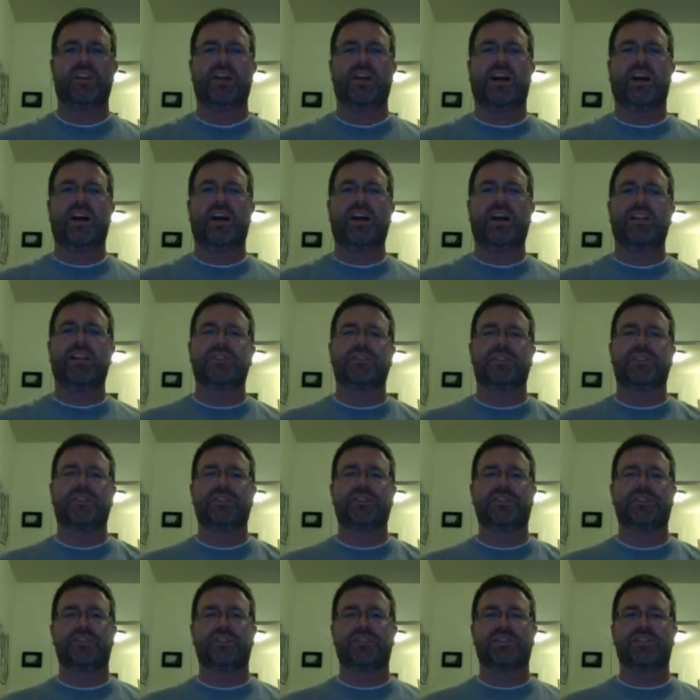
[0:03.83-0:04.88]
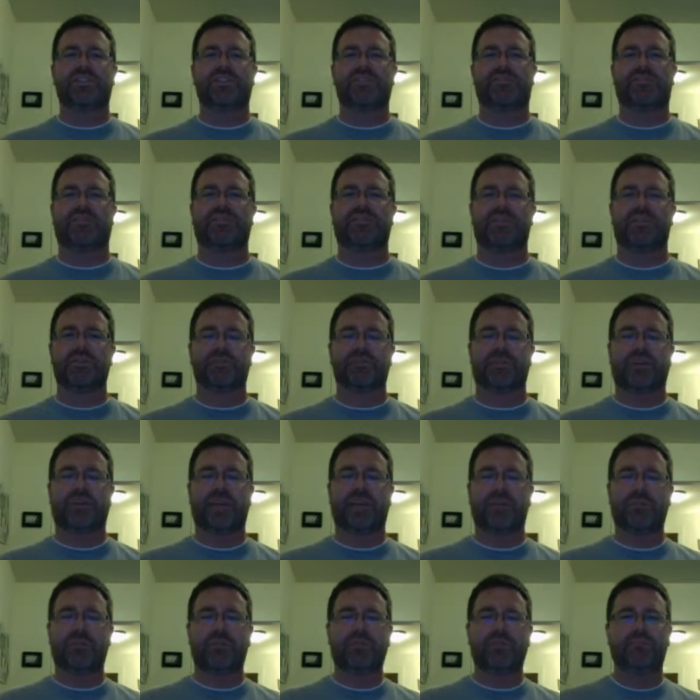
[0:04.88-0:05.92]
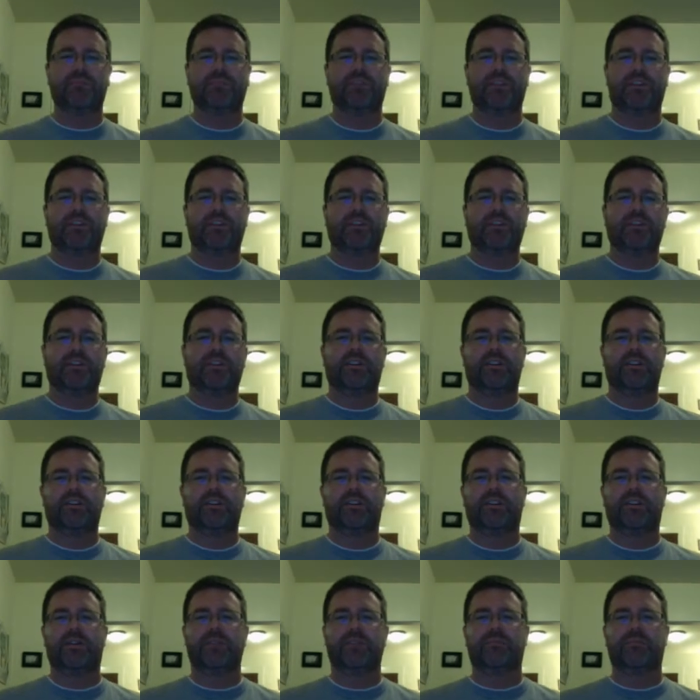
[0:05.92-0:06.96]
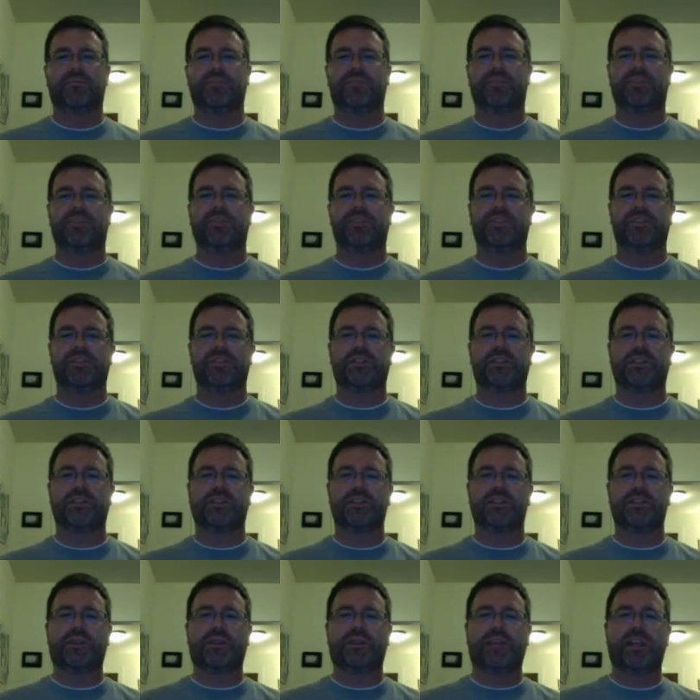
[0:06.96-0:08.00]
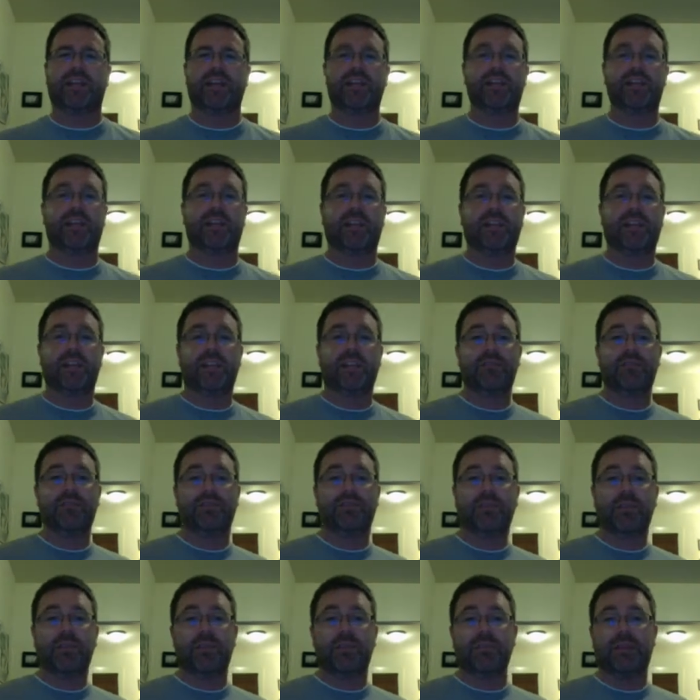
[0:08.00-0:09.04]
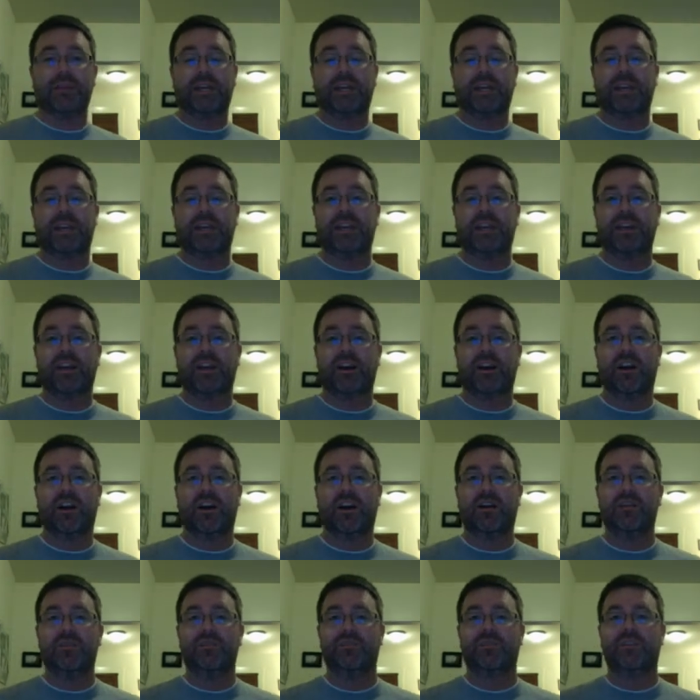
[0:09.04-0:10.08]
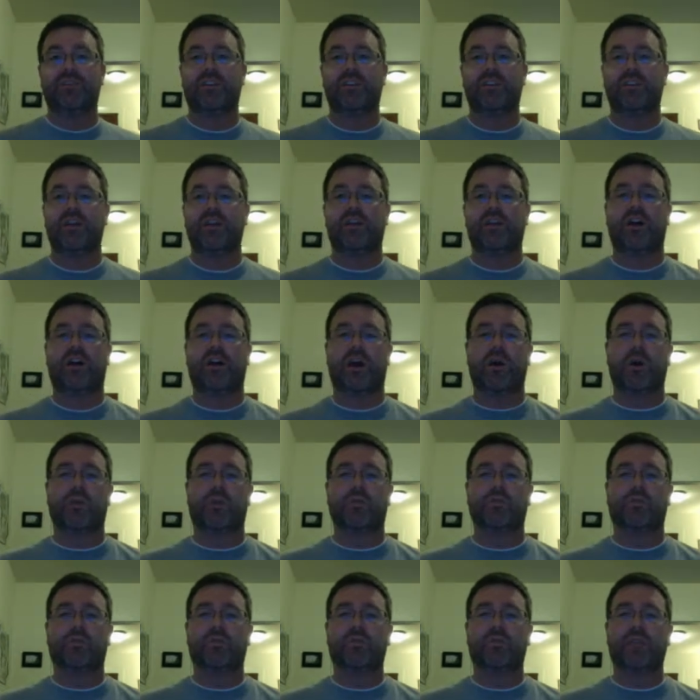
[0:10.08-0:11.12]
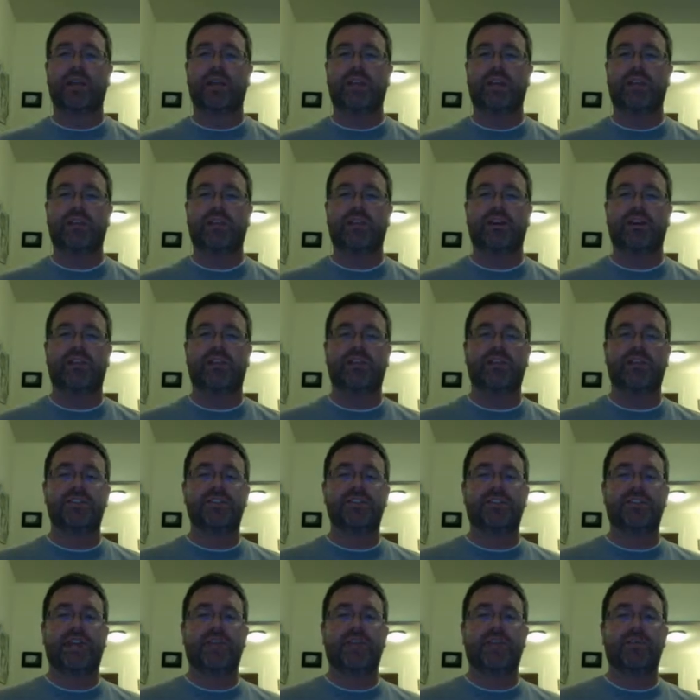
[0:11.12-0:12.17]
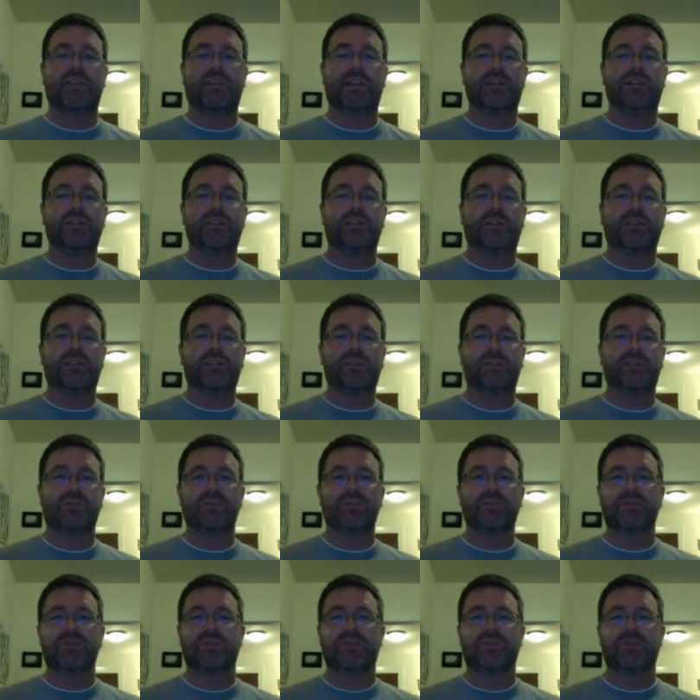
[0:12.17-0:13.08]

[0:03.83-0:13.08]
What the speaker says: Hi students, this is Professor Campbell. Just doing a check-in for the beginning of our third week of this 8-week semester.